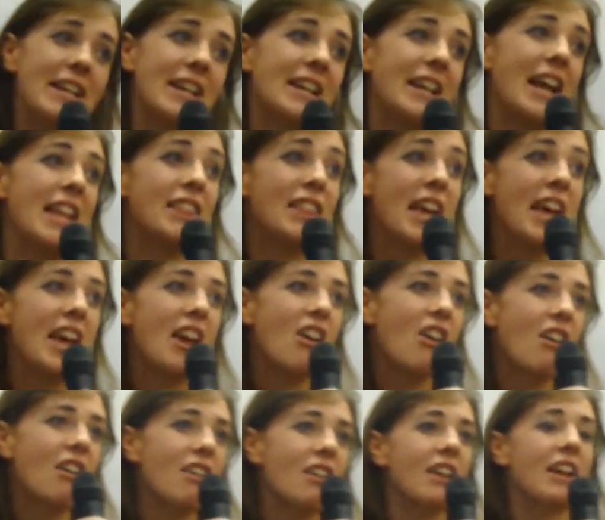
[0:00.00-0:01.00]
it, and they
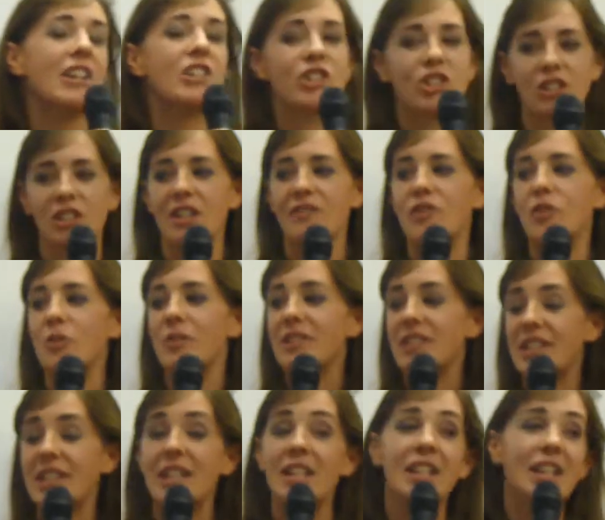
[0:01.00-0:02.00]
are." And sure enough, you can
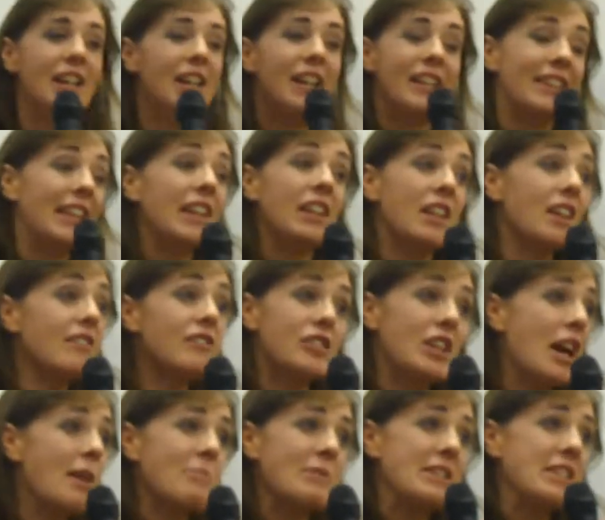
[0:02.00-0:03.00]
see, they love
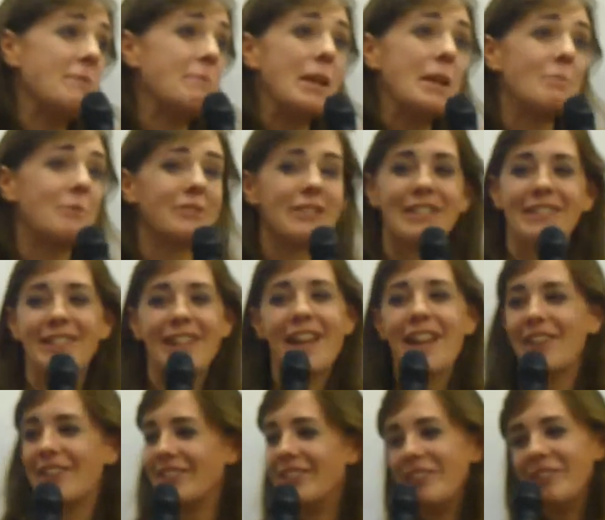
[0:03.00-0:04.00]
Japanese maples, and
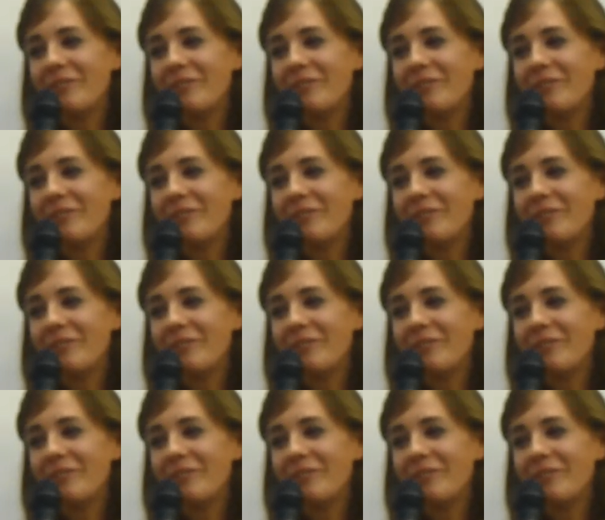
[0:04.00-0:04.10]
they're